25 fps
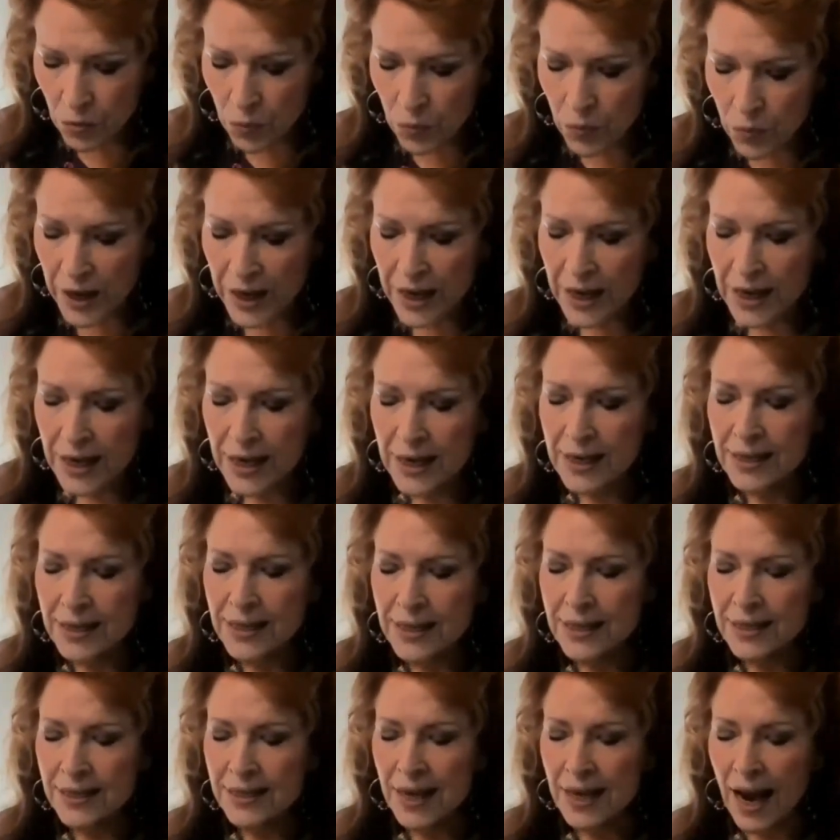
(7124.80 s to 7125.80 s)
we
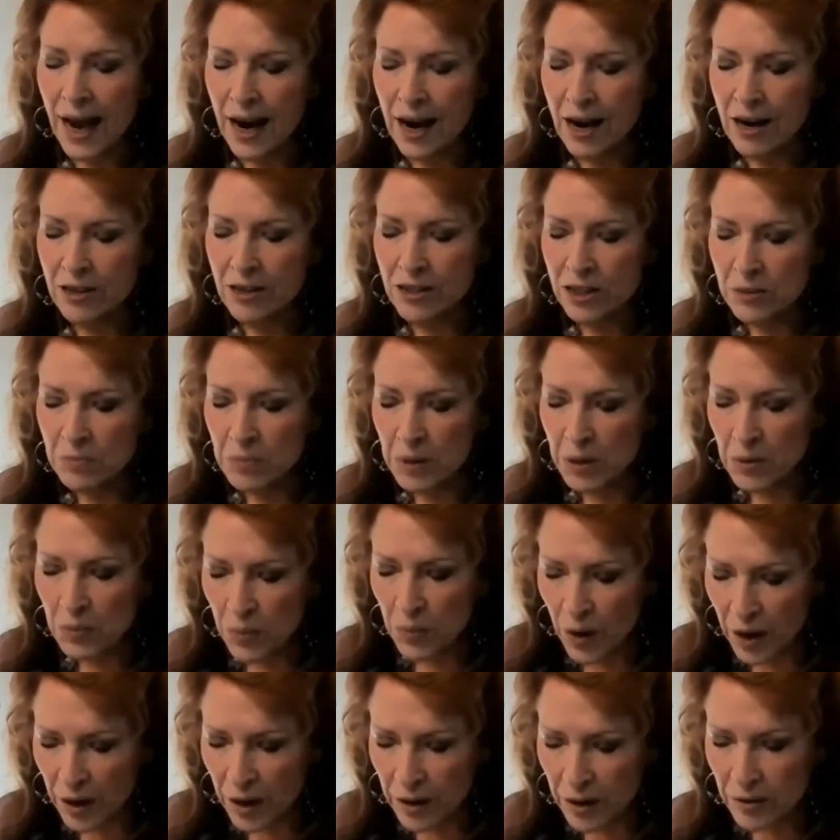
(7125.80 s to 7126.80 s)
desire to be
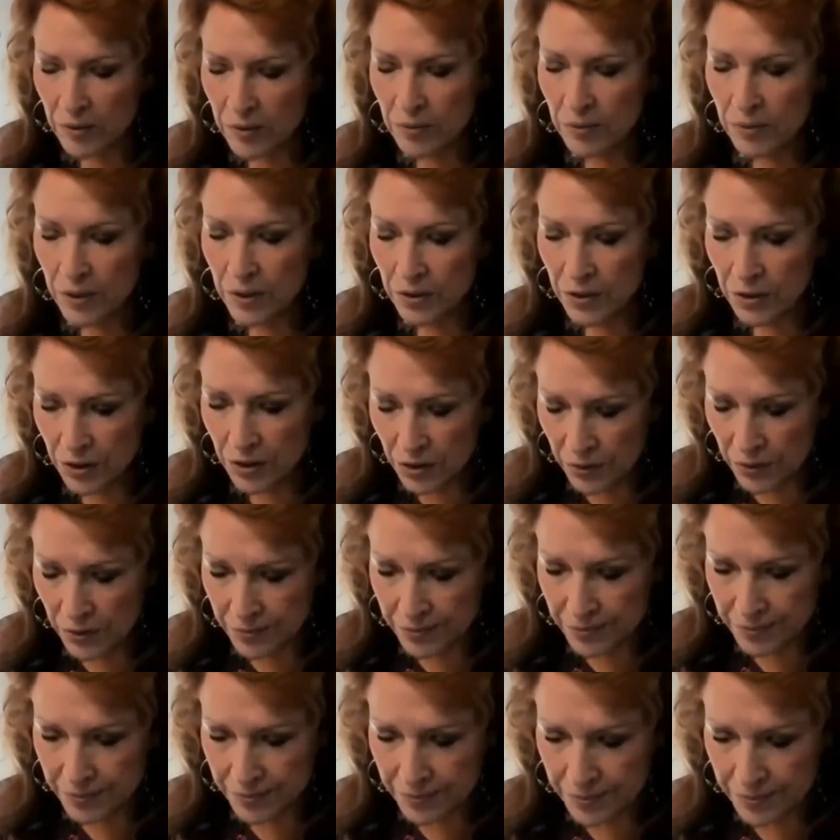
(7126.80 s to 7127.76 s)
one with you.